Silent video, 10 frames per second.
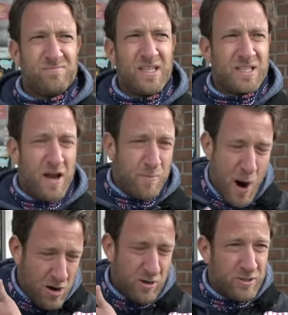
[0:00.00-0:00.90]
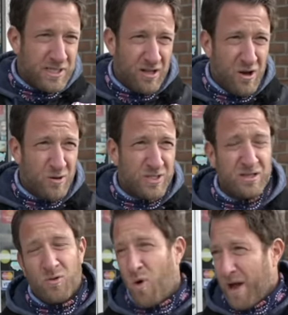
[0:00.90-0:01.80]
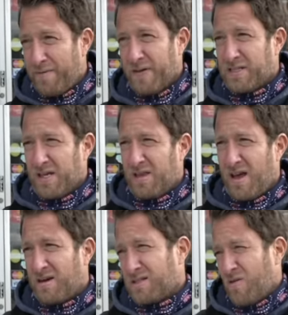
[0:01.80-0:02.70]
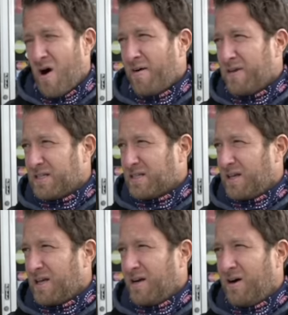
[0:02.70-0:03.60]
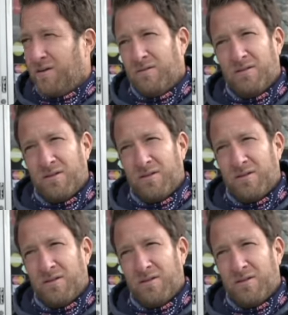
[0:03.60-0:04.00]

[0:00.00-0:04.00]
He's got a partner, still owns it. The wife is in there. So obviously, you know,